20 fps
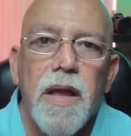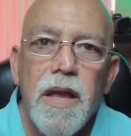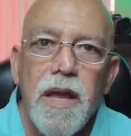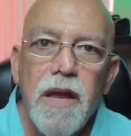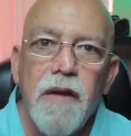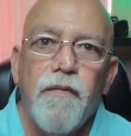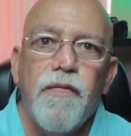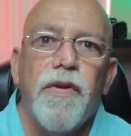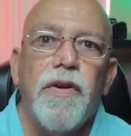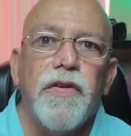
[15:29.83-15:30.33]

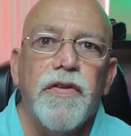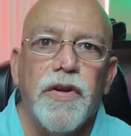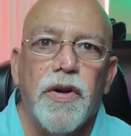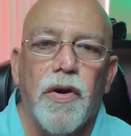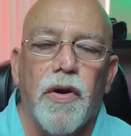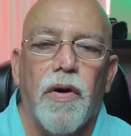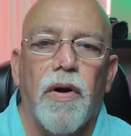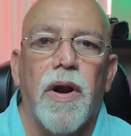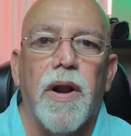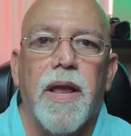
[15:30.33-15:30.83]
If there's a
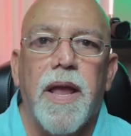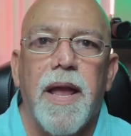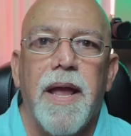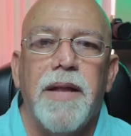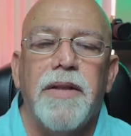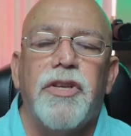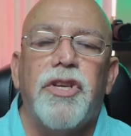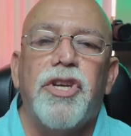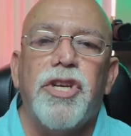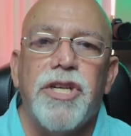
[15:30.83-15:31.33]

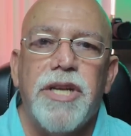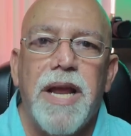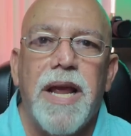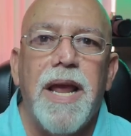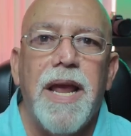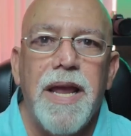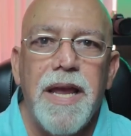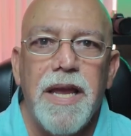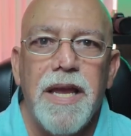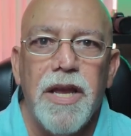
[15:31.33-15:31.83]
hurricane,
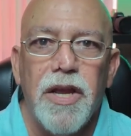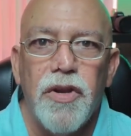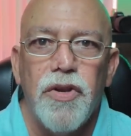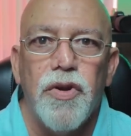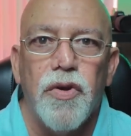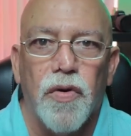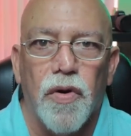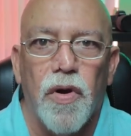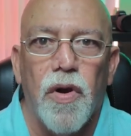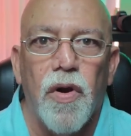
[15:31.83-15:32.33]
stay in
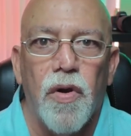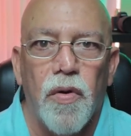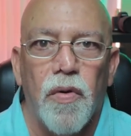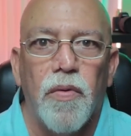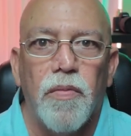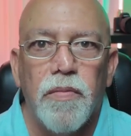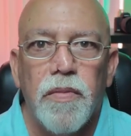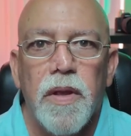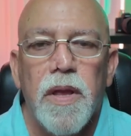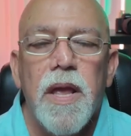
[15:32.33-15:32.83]
your
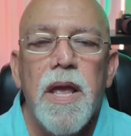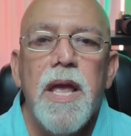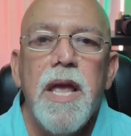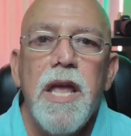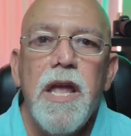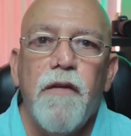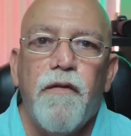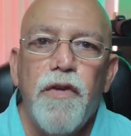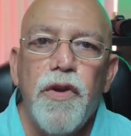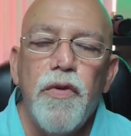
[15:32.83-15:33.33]
home.
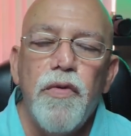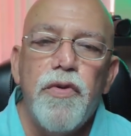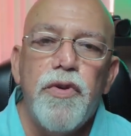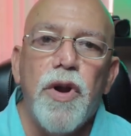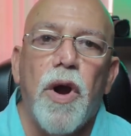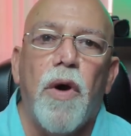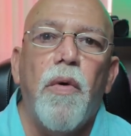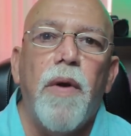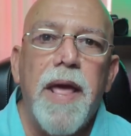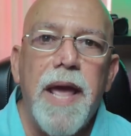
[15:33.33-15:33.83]
If you
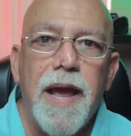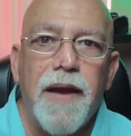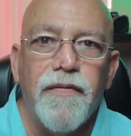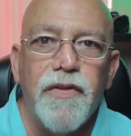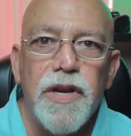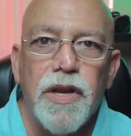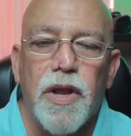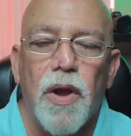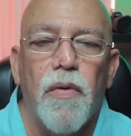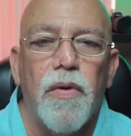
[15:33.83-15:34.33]
don't
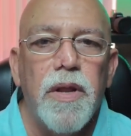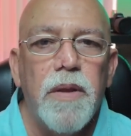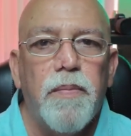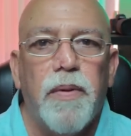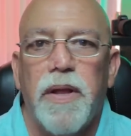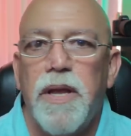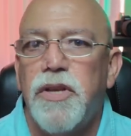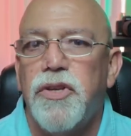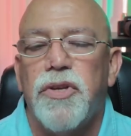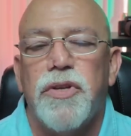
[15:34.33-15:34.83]
have to go
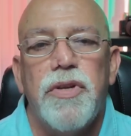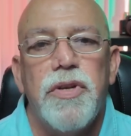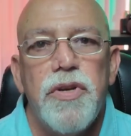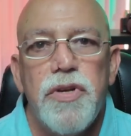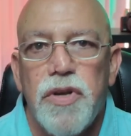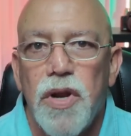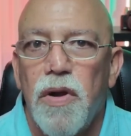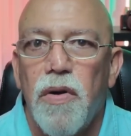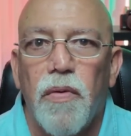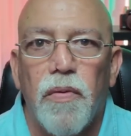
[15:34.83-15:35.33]
anyplace,
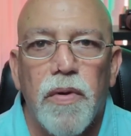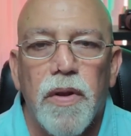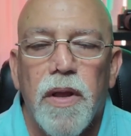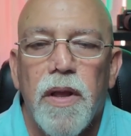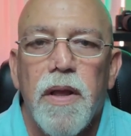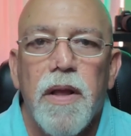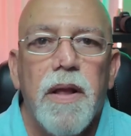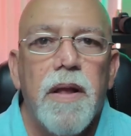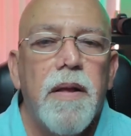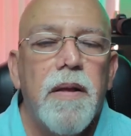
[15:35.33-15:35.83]
don't.
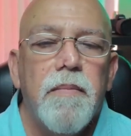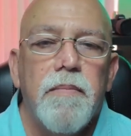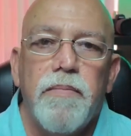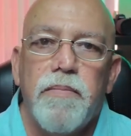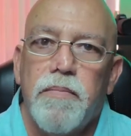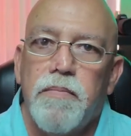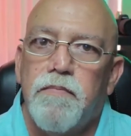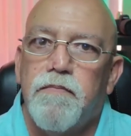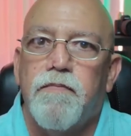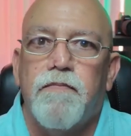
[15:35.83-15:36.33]

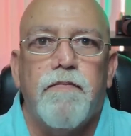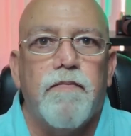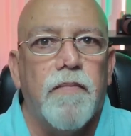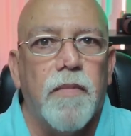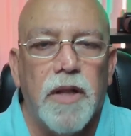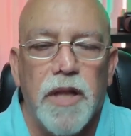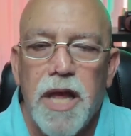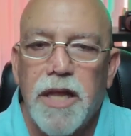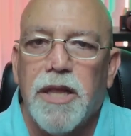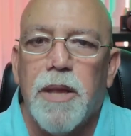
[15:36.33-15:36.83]

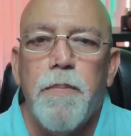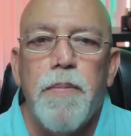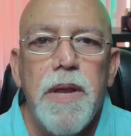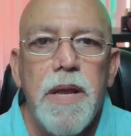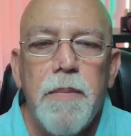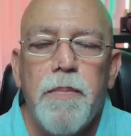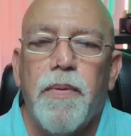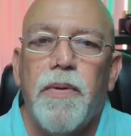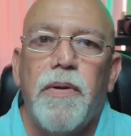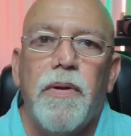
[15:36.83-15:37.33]
Let the
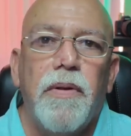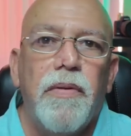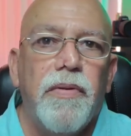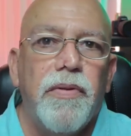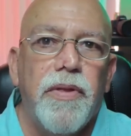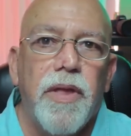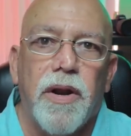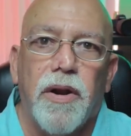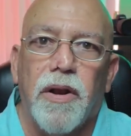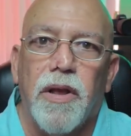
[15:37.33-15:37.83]

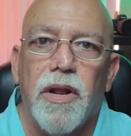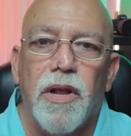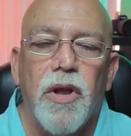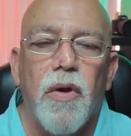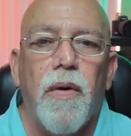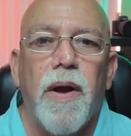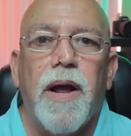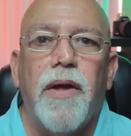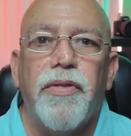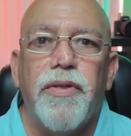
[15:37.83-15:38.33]
people that are going
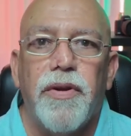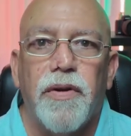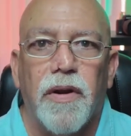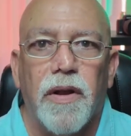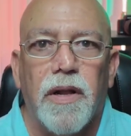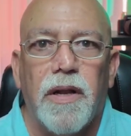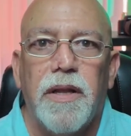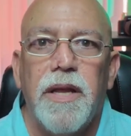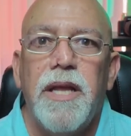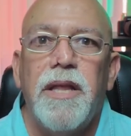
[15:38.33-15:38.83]
to go out there
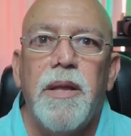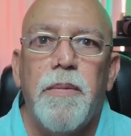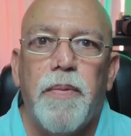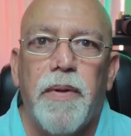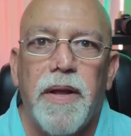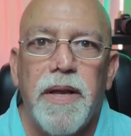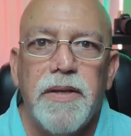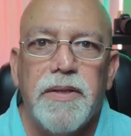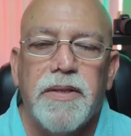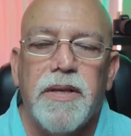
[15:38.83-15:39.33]
and clean the
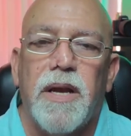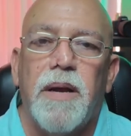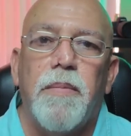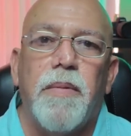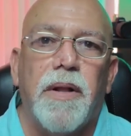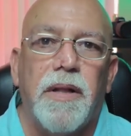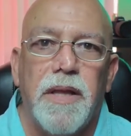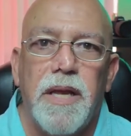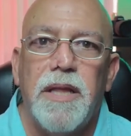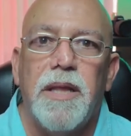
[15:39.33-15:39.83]
place up